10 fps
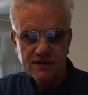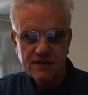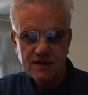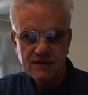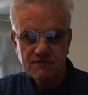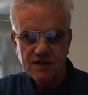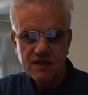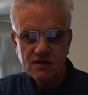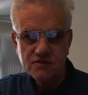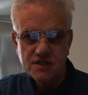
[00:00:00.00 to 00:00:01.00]
the
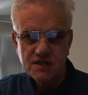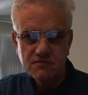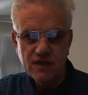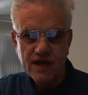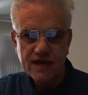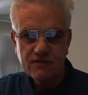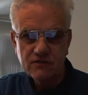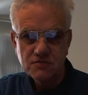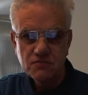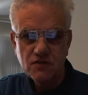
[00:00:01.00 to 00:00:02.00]
video seemed like it
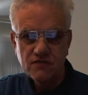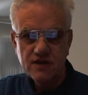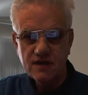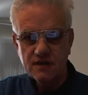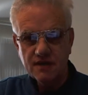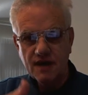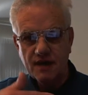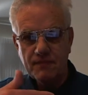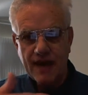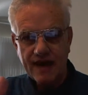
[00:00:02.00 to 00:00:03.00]
was moving
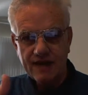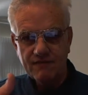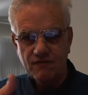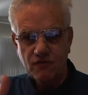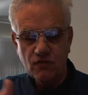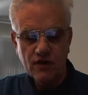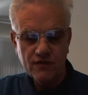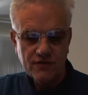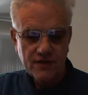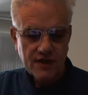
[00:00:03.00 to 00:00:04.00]
back and
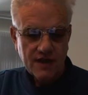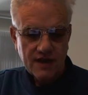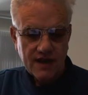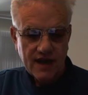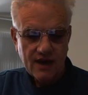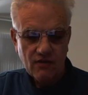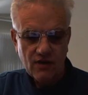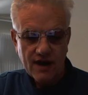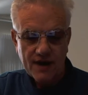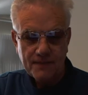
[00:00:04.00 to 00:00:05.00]
forth.
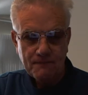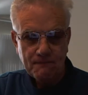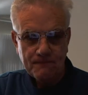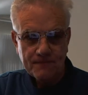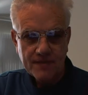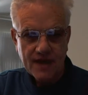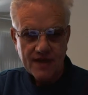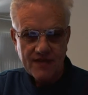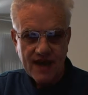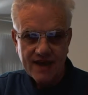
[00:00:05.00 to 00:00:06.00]
Now,
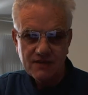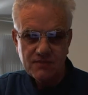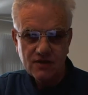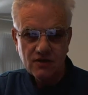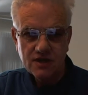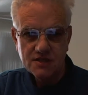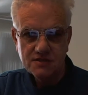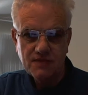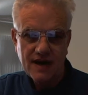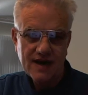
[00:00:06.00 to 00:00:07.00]
that could be
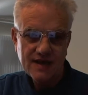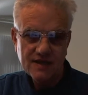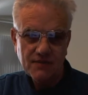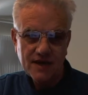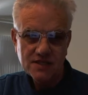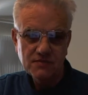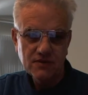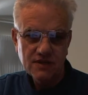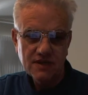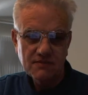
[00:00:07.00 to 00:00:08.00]
caused by the
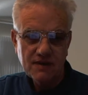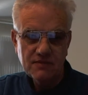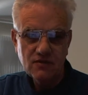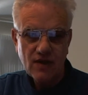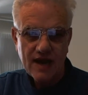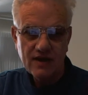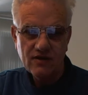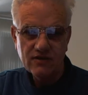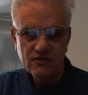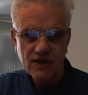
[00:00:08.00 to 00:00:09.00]
possibility that maybe you had it
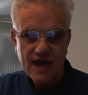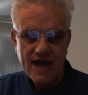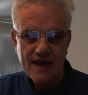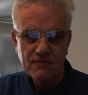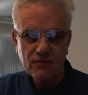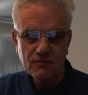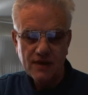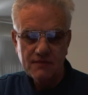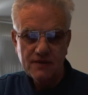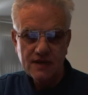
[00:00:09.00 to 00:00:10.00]
on your lap, or
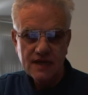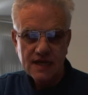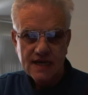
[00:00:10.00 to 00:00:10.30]
maybe